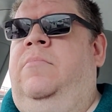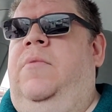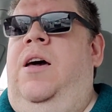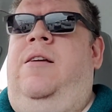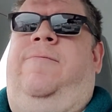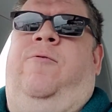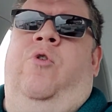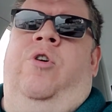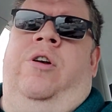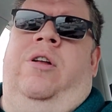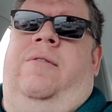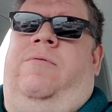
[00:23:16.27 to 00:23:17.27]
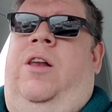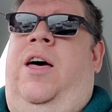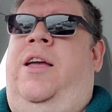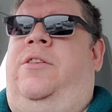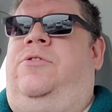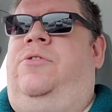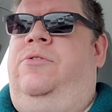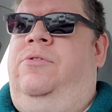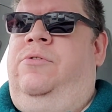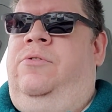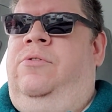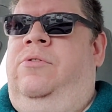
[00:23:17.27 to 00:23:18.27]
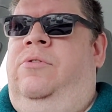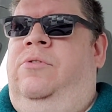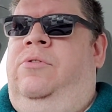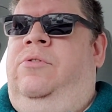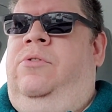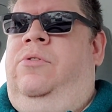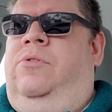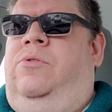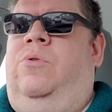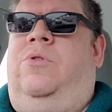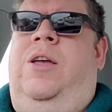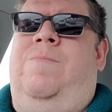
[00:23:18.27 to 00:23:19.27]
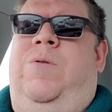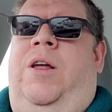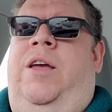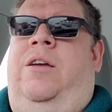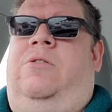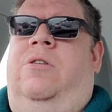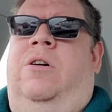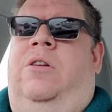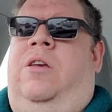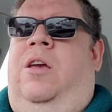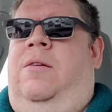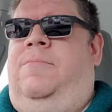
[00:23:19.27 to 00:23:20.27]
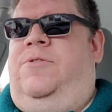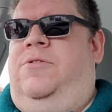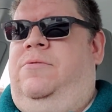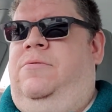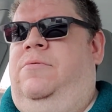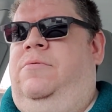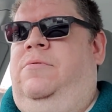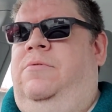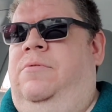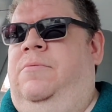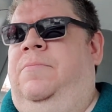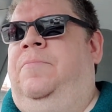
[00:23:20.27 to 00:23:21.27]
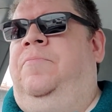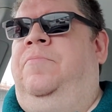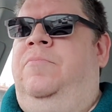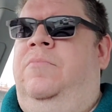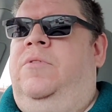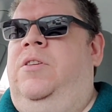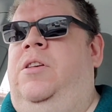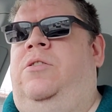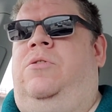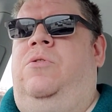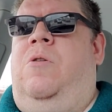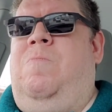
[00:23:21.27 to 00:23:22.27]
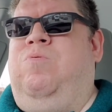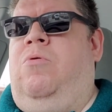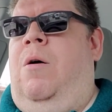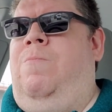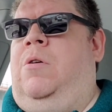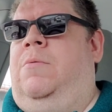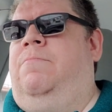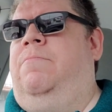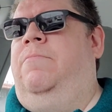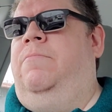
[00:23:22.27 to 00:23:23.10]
And for enough light to keep playing card games. Is no problem.